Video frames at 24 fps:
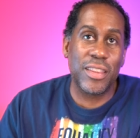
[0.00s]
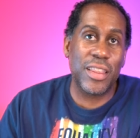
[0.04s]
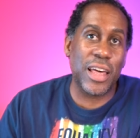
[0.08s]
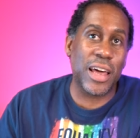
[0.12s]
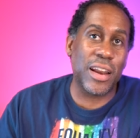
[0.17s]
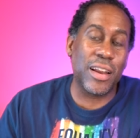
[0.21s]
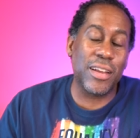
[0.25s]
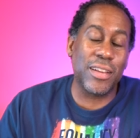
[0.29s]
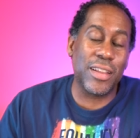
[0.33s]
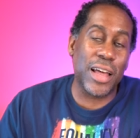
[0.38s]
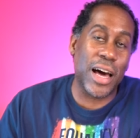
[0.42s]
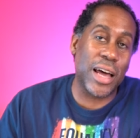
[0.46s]

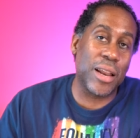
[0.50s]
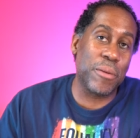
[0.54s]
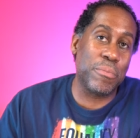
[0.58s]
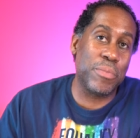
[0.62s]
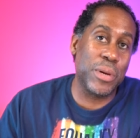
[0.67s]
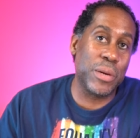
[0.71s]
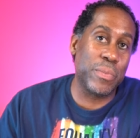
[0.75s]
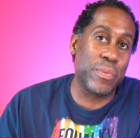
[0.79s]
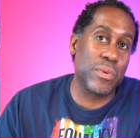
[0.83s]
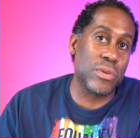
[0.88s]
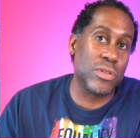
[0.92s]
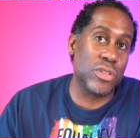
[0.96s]
that a lot of
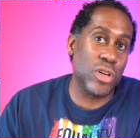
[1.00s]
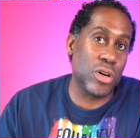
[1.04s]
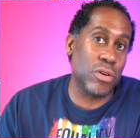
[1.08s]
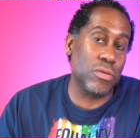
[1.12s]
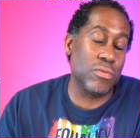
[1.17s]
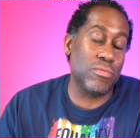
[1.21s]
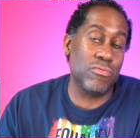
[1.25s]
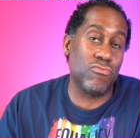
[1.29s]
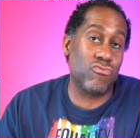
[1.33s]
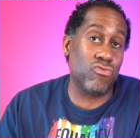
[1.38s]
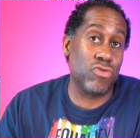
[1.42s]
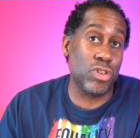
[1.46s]
people
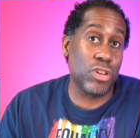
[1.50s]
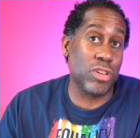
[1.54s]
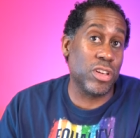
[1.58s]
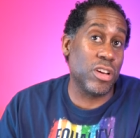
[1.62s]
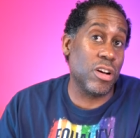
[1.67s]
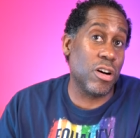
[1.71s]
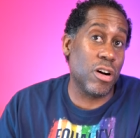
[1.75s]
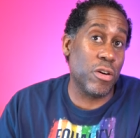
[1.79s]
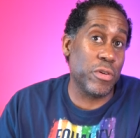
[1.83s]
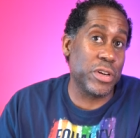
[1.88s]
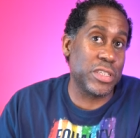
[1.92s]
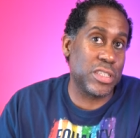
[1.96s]
don't really
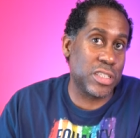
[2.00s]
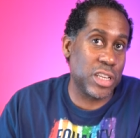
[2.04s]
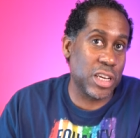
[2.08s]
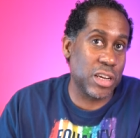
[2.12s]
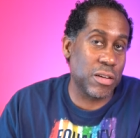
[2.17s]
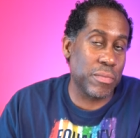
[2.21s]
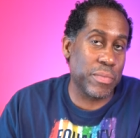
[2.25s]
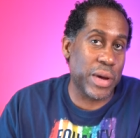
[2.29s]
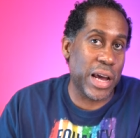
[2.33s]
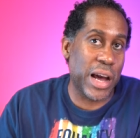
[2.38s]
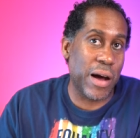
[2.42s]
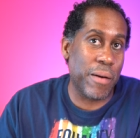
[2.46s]
always think
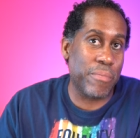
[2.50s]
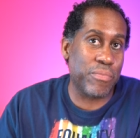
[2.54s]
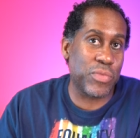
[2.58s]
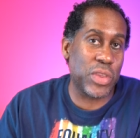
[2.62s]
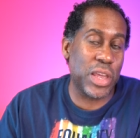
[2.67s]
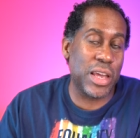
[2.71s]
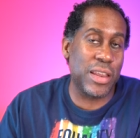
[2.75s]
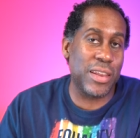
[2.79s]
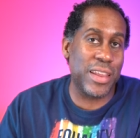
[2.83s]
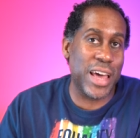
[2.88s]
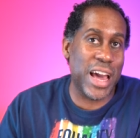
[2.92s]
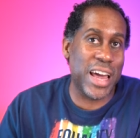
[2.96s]
about,
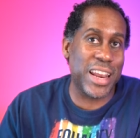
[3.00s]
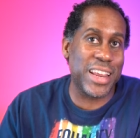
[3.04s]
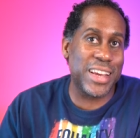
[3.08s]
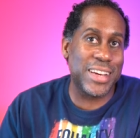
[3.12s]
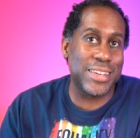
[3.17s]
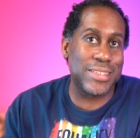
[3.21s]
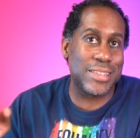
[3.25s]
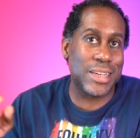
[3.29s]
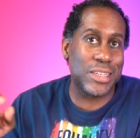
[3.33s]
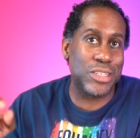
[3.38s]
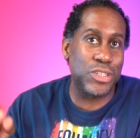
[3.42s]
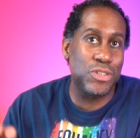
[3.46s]
and that
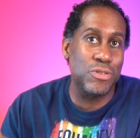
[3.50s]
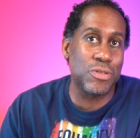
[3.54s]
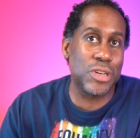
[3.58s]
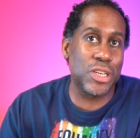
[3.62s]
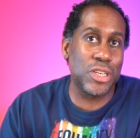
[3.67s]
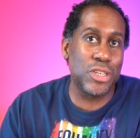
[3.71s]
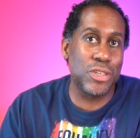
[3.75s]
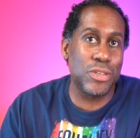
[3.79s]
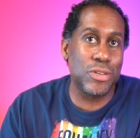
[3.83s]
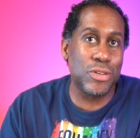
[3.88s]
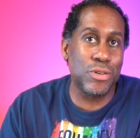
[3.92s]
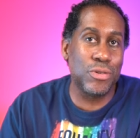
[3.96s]
is that you
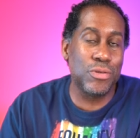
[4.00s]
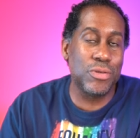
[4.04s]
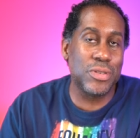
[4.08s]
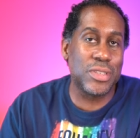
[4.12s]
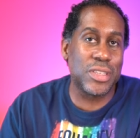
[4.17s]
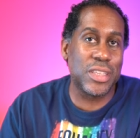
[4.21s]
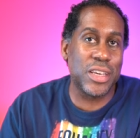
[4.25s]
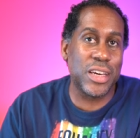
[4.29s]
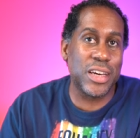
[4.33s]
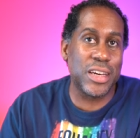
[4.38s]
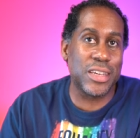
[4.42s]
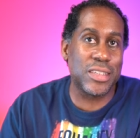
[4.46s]
can
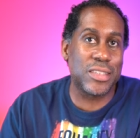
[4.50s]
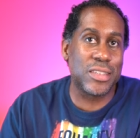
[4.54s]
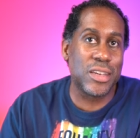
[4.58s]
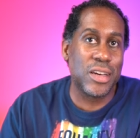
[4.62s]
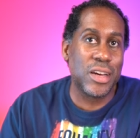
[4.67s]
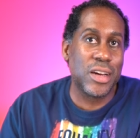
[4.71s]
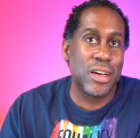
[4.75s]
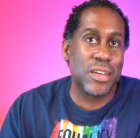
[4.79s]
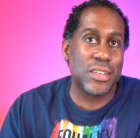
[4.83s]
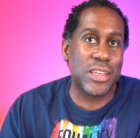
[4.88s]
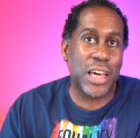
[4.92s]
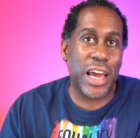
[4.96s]
use this
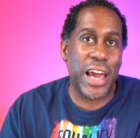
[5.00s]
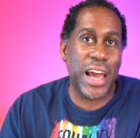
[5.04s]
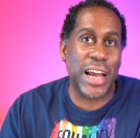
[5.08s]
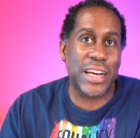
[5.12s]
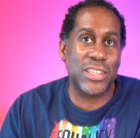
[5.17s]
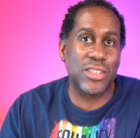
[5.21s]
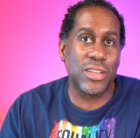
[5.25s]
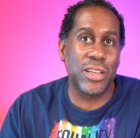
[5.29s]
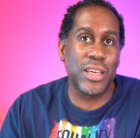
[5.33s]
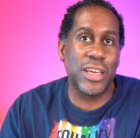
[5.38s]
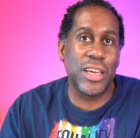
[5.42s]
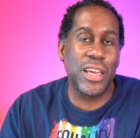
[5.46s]
to
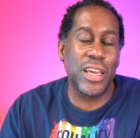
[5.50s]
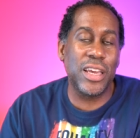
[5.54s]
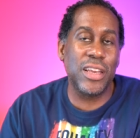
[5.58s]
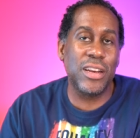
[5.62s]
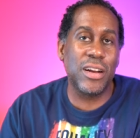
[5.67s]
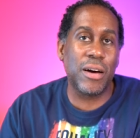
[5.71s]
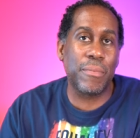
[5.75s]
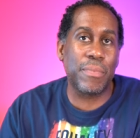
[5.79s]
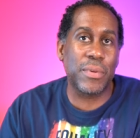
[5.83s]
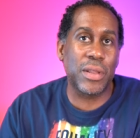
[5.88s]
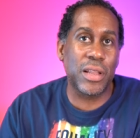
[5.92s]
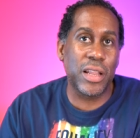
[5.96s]
actually heat
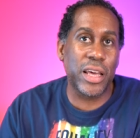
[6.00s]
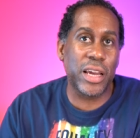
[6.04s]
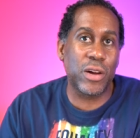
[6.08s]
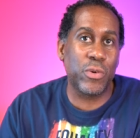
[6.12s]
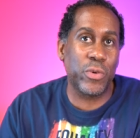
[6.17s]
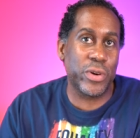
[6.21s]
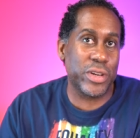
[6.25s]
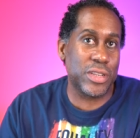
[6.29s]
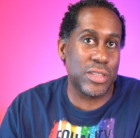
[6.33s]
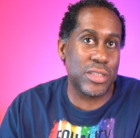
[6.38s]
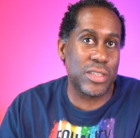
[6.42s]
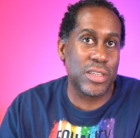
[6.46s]
up
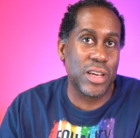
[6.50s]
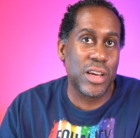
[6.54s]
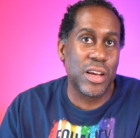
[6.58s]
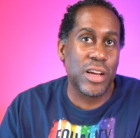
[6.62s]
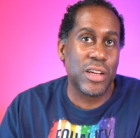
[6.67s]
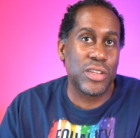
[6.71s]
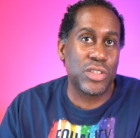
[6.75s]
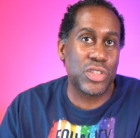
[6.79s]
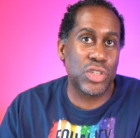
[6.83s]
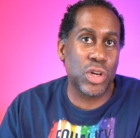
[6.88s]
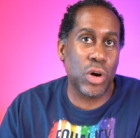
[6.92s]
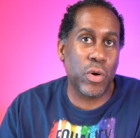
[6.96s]
liquids.
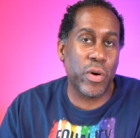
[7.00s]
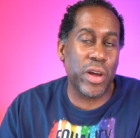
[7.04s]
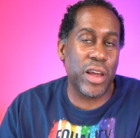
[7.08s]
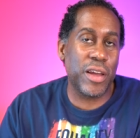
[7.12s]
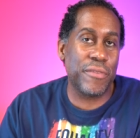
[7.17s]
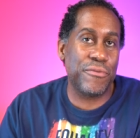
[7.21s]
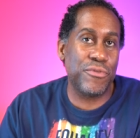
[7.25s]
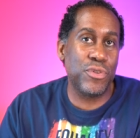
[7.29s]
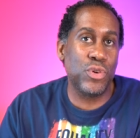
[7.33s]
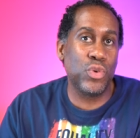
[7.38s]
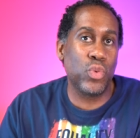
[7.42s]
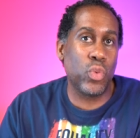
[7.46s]
So
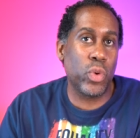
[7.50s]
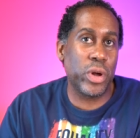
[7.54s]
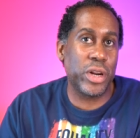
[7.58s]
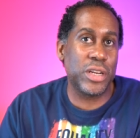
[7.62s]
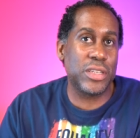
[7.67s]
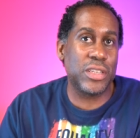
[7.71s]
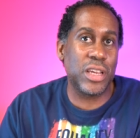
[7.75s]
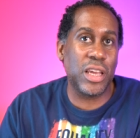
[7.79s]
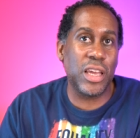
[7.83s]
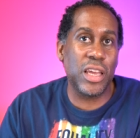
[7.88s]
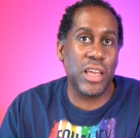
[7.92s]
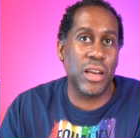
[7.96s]
if you
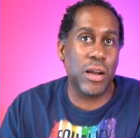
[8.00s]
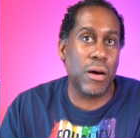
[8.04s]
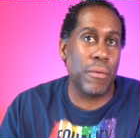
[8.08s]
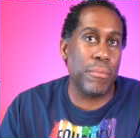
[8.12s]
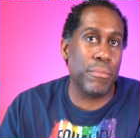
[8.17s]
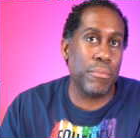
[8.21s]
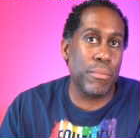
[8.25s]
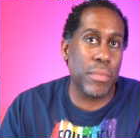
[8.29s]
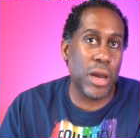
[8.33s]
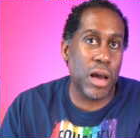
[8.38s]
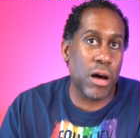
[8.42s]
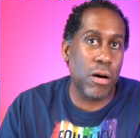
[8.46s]
wanted to heat
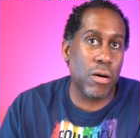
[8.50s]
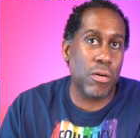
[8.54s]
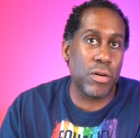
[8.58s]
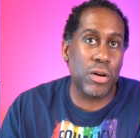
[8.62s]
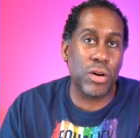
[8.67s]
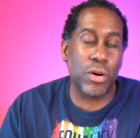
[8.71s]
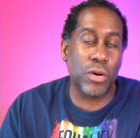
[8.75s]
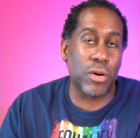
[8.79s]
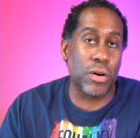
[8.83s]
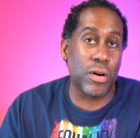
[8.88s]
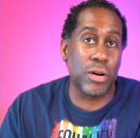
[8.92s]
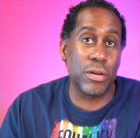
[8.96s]
up
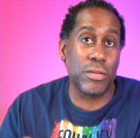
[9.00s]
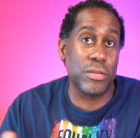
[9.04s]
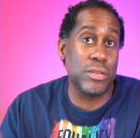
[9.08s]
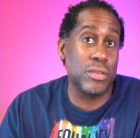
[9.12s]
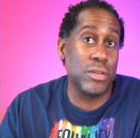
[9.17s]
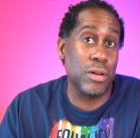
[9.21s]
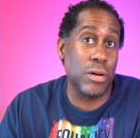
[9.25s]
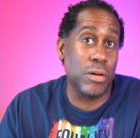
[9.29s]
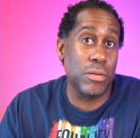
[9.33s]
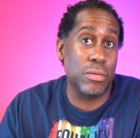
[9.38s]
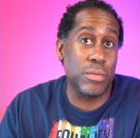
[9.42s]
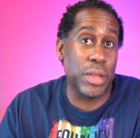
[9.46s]
milk or,
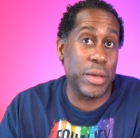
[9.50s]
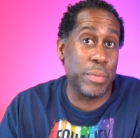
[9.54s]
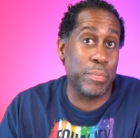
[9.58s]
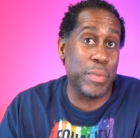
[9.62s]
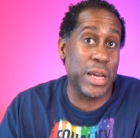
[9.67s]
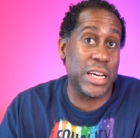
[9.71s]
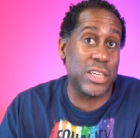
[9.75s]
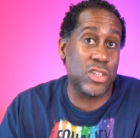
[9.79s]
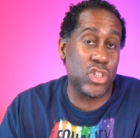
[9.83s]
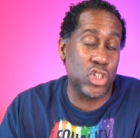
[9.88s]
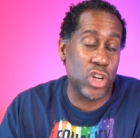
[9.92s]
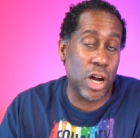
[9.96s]
you know, like
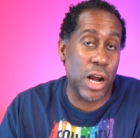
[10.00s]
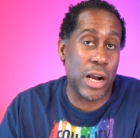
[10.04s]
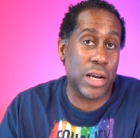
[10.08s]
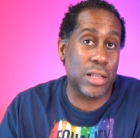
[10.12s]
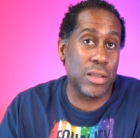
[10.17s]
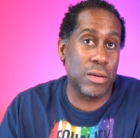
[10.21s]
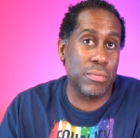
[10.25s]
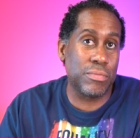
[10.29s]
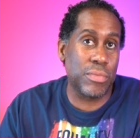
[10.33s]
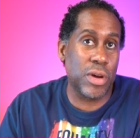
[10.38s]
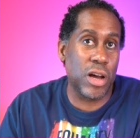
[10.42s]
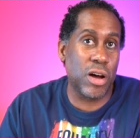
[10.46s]
make
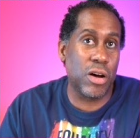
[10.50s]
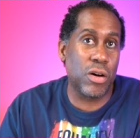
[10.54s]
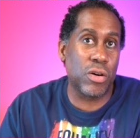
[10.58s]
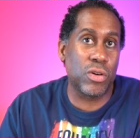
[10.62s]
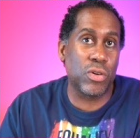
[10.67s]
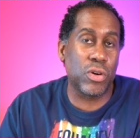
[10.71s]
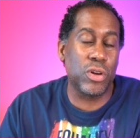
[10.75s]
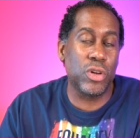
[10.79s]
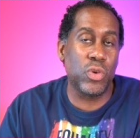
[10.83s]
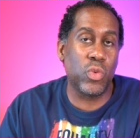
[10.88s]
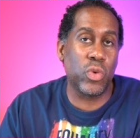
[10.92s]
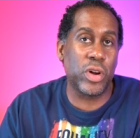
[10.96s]
chocolate
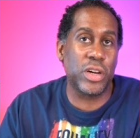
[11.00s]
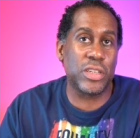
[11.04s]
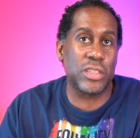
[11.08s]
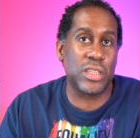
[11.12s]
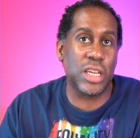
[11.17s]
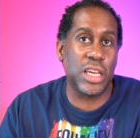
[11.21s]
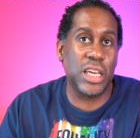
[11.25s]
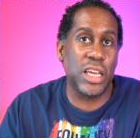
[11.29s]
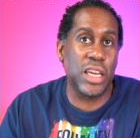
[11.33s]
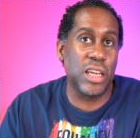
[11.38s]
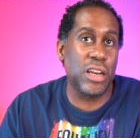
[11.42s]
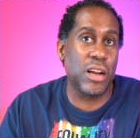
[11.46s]
milk, or you wanted
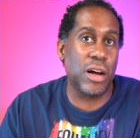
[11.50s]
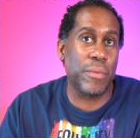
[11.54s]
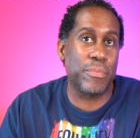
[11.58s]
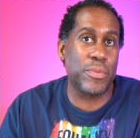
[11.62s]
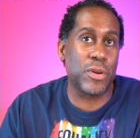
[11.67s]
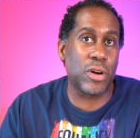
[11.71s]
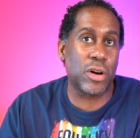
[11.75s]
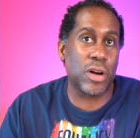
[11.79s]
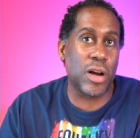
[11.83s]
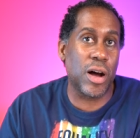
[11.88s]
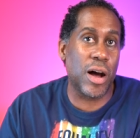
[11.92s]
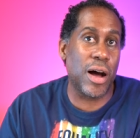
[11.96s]
to heat
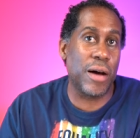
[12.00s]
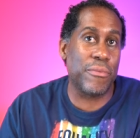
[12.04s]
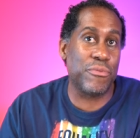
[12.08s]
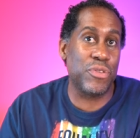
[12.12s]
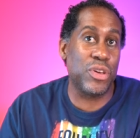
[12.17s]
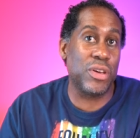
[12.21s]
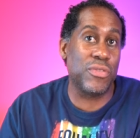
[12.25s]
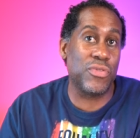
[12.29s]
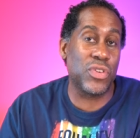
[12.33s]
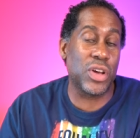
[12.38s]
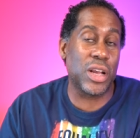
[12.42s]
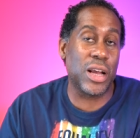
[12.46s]
up your
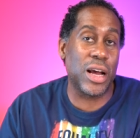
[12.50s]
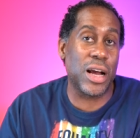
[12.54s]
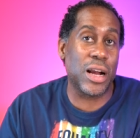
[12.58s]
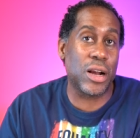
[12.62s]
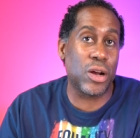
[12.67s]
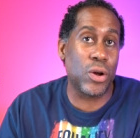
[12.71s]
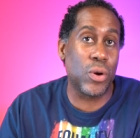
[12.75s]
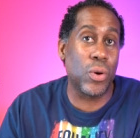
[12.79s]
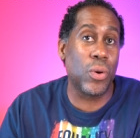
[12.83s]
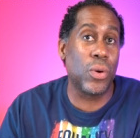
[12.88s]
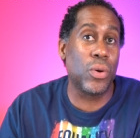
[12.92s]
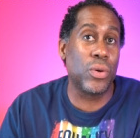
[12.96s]
coffee if it
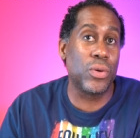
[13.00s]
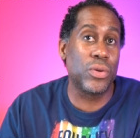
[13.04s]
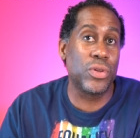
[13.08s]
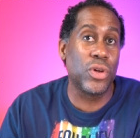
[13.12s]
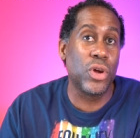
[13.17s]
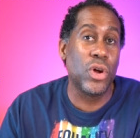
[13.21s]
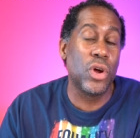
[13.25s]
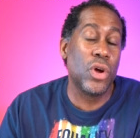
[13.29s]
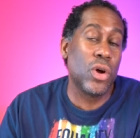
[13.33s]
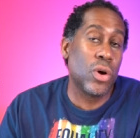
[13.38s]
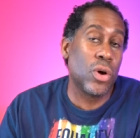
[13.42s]
got cold,